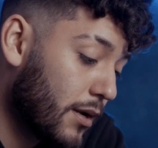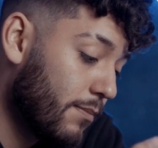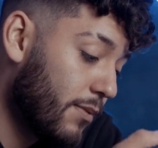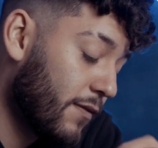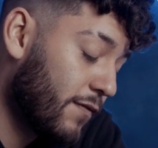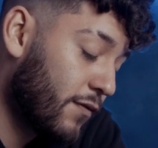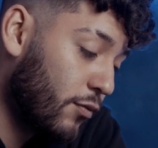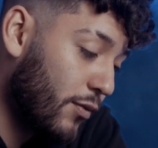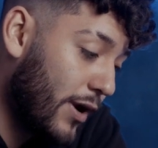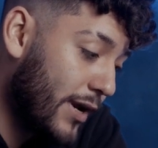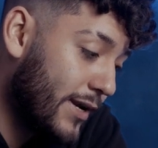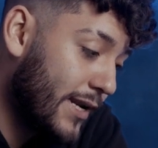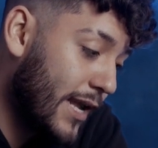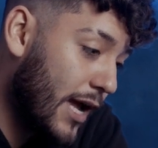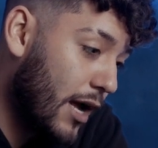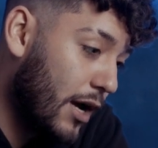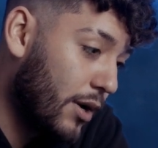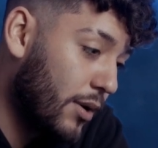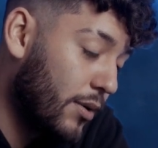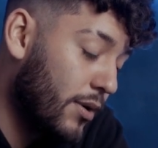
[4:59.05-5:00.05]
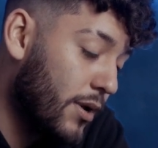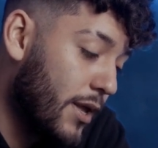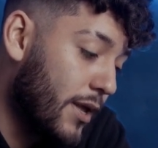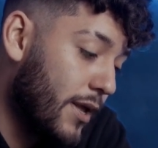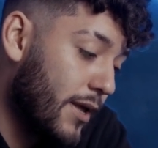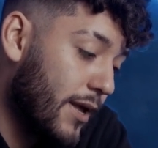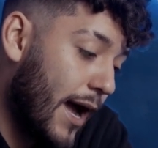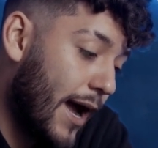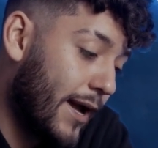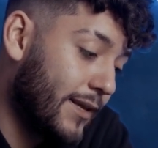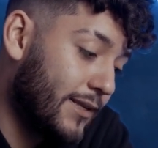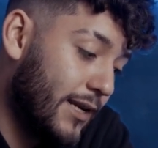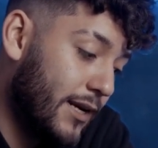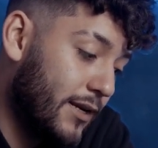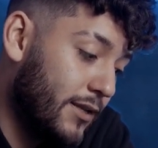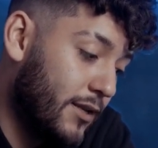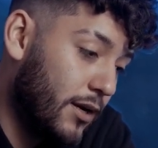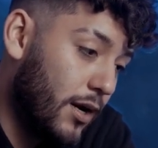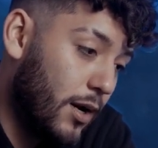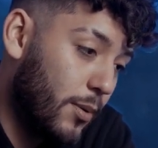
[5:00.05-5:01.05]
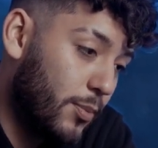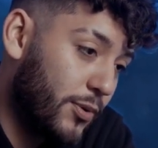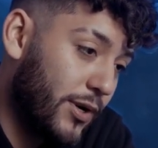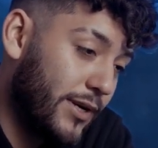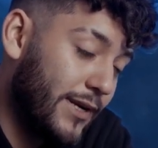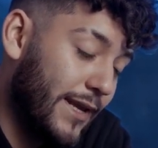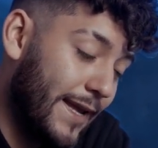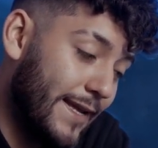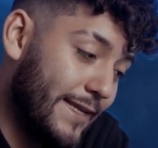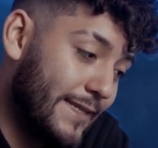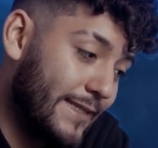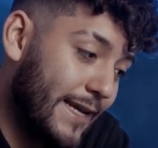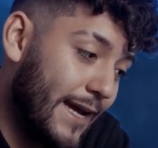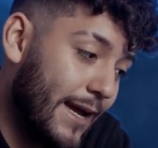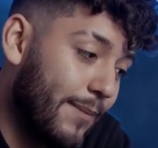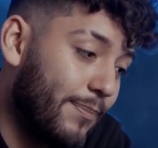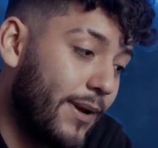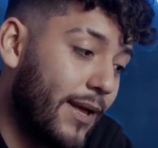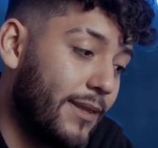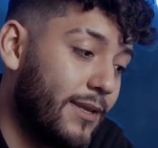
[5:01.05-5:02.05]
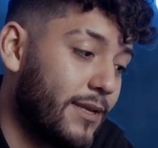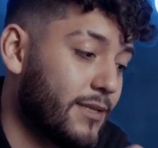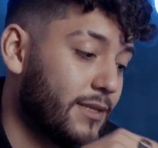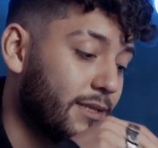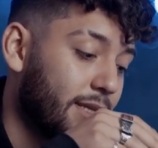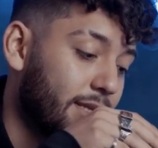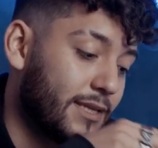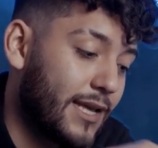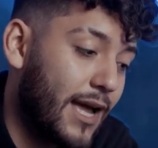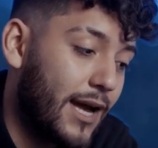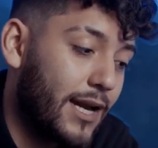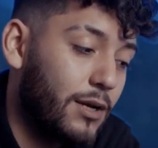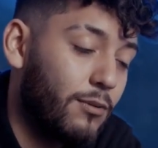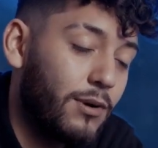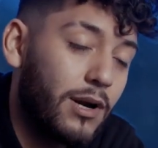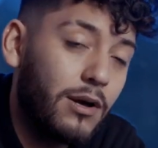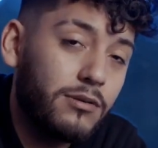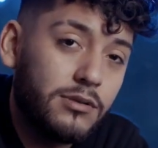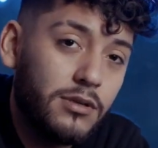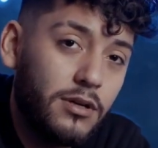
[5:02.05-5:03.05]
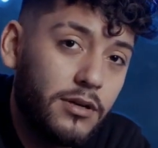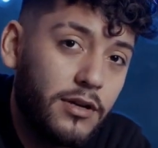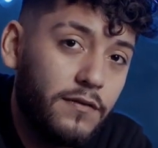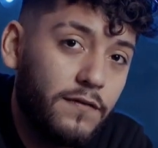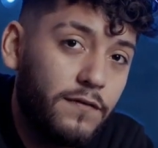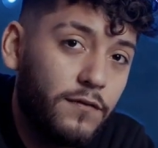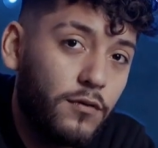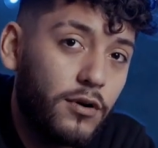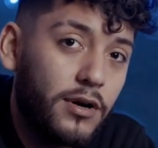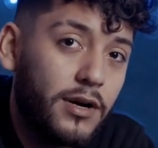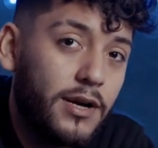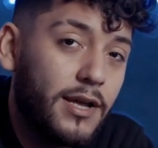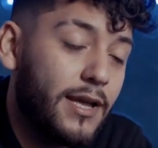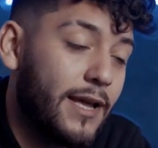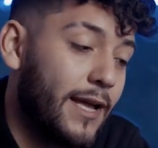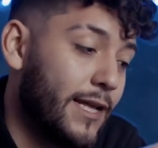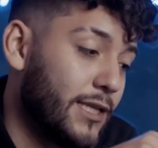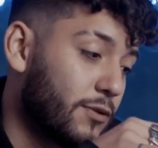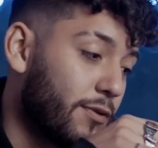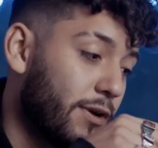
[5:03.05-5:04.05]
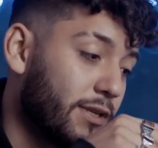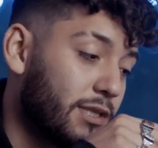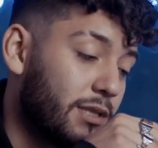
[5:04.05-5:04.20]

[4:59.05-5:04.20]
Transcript: but for right now, I needed the upgrade ASAP, and this is exactly what I was looking for. It's going